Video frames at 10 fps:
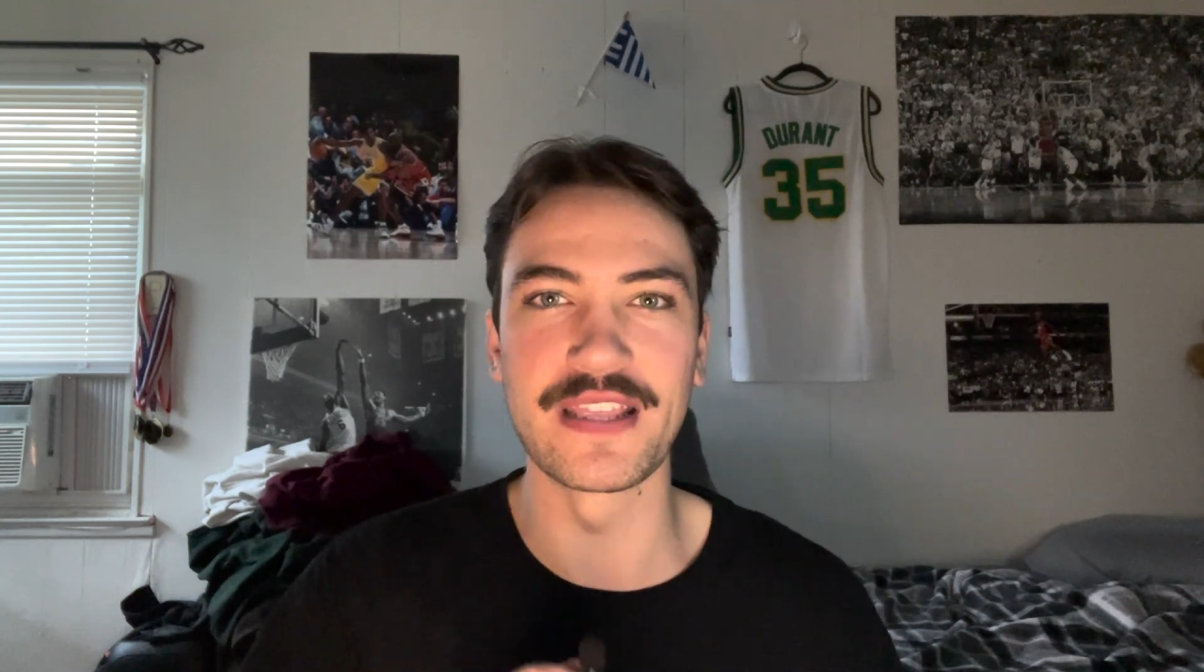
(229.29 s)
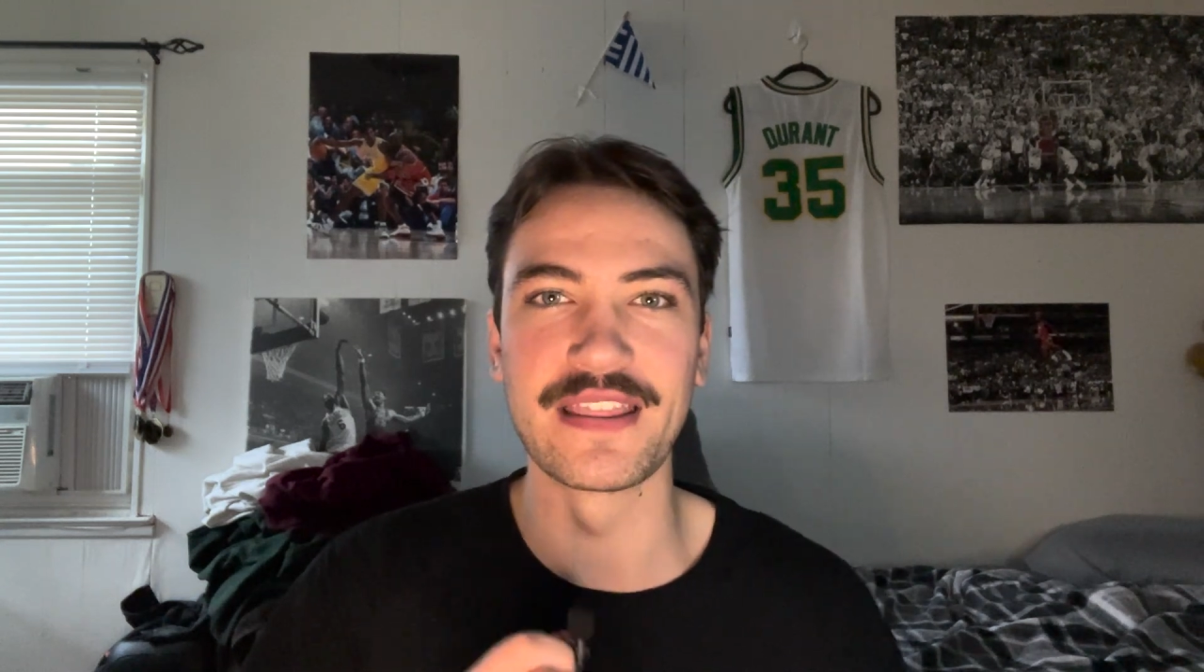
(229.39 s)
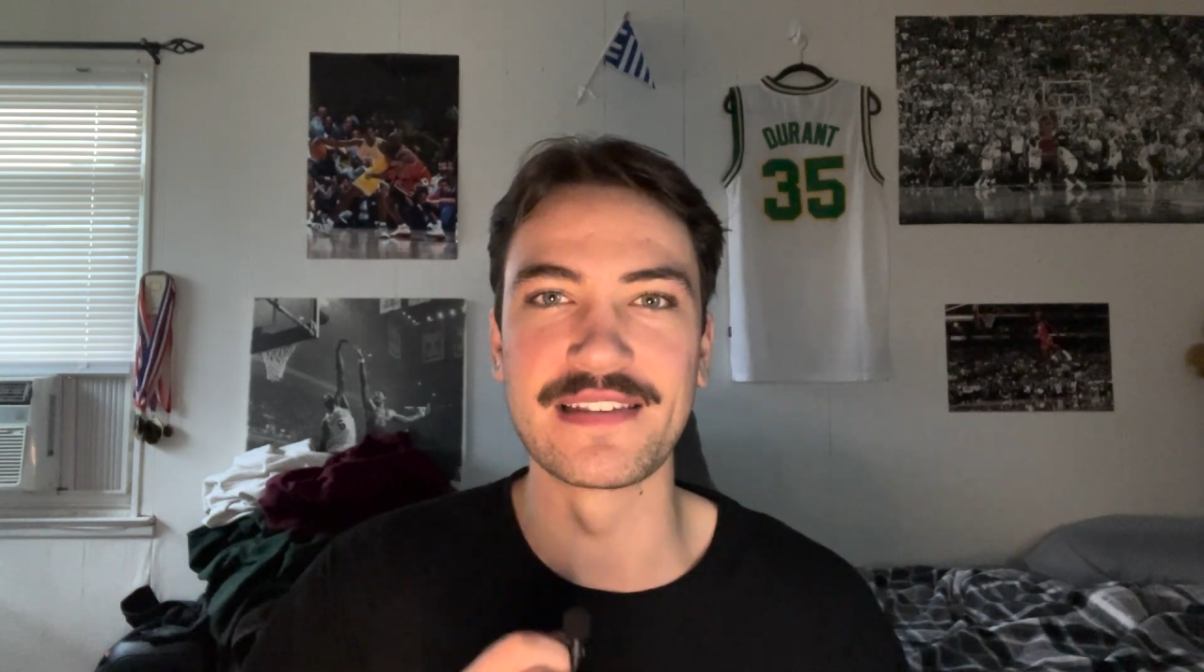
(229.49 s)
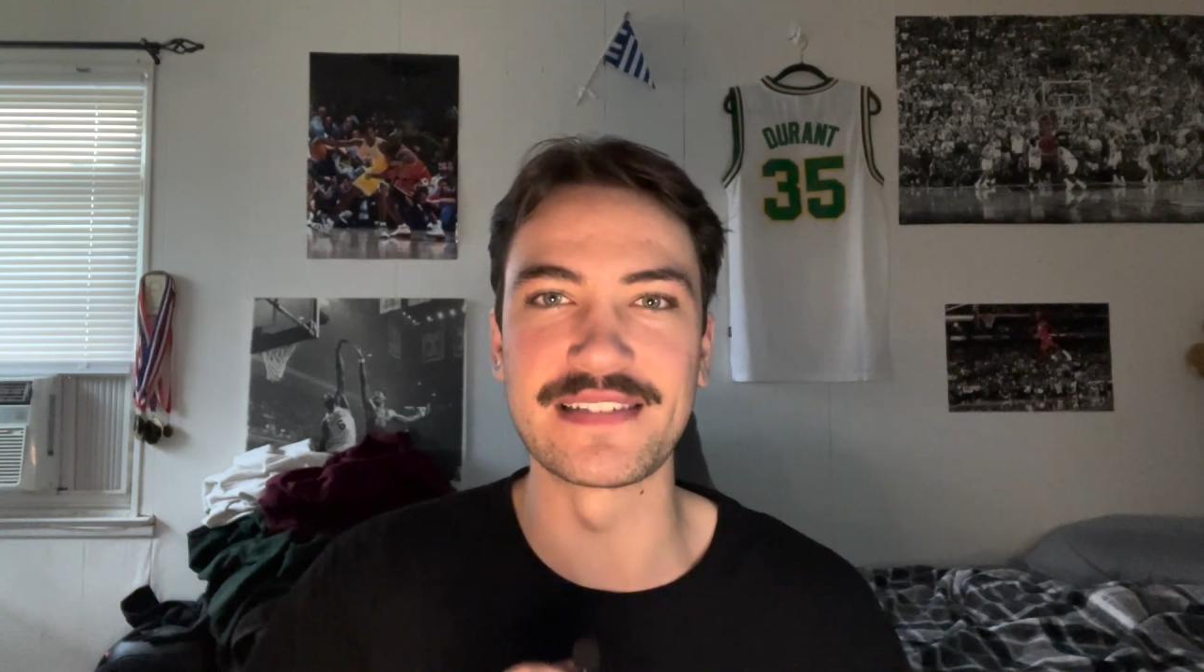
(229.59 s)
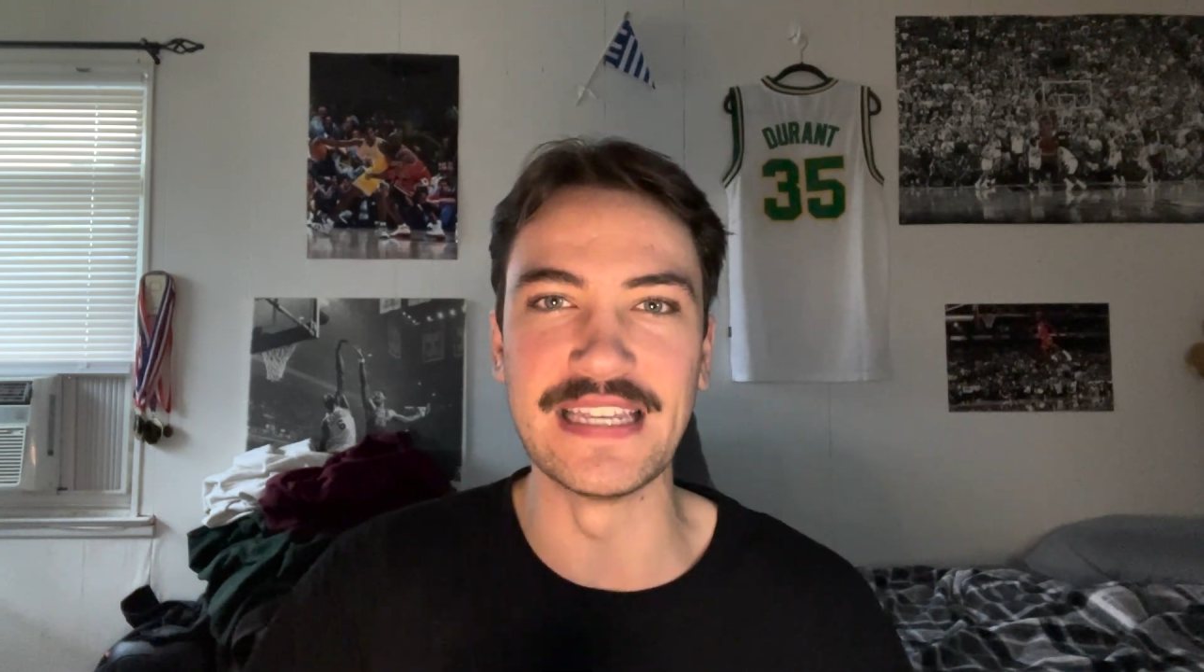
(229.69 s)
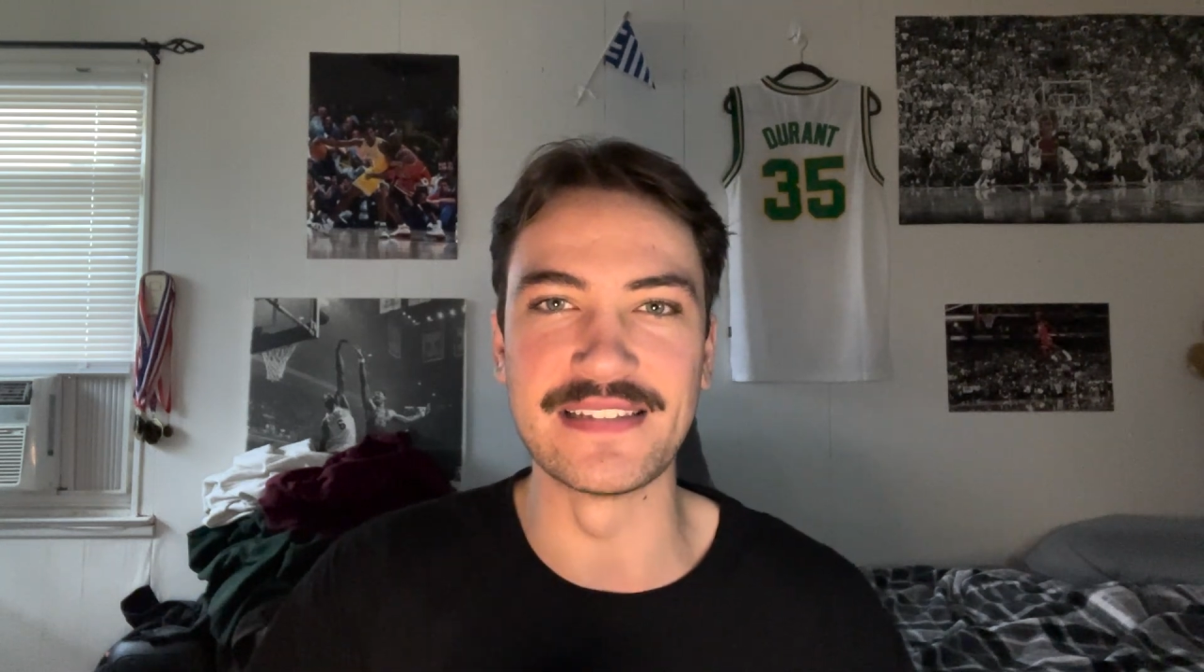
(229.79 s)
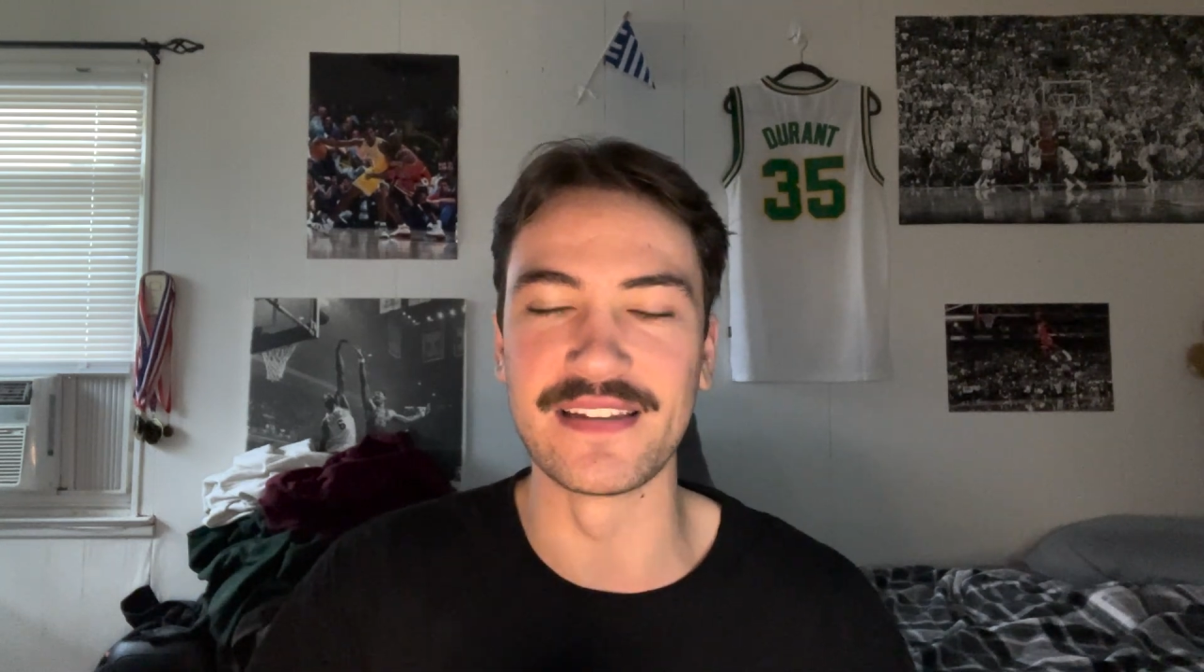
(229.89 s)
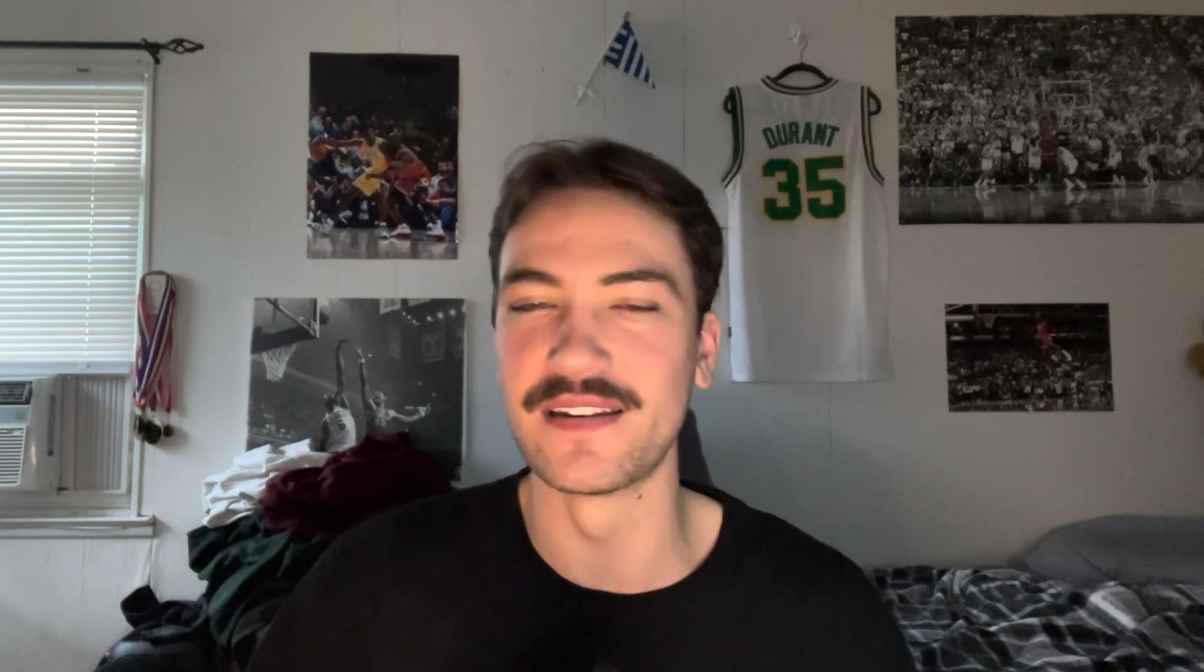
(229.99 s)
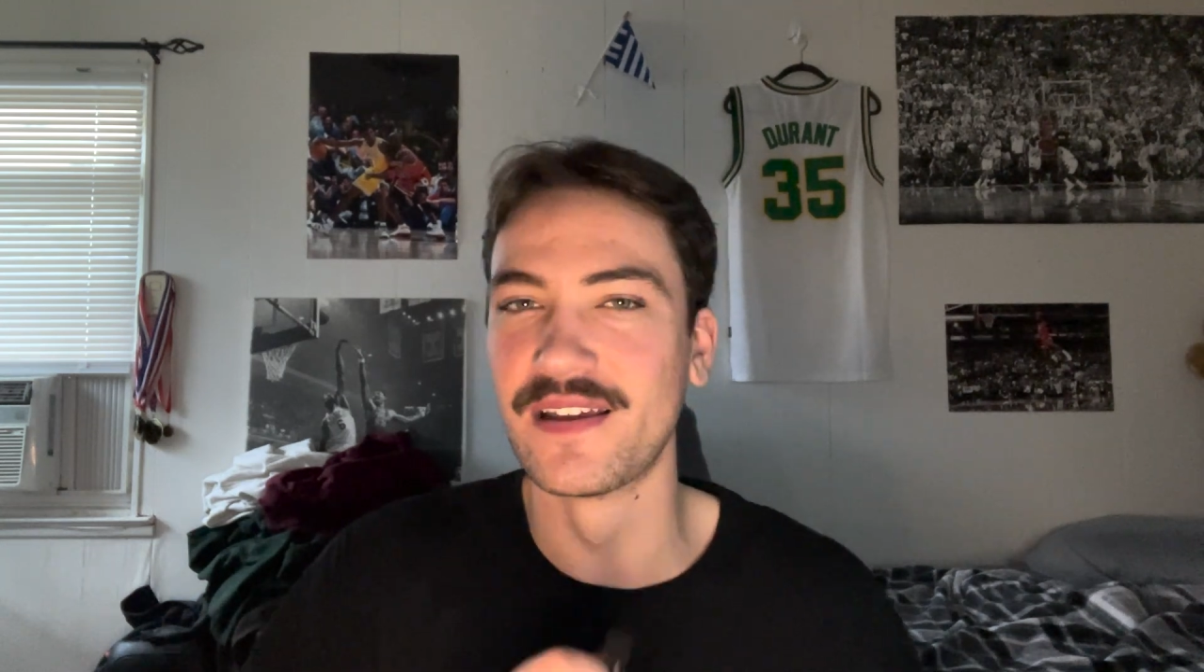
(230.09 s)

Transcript: of the season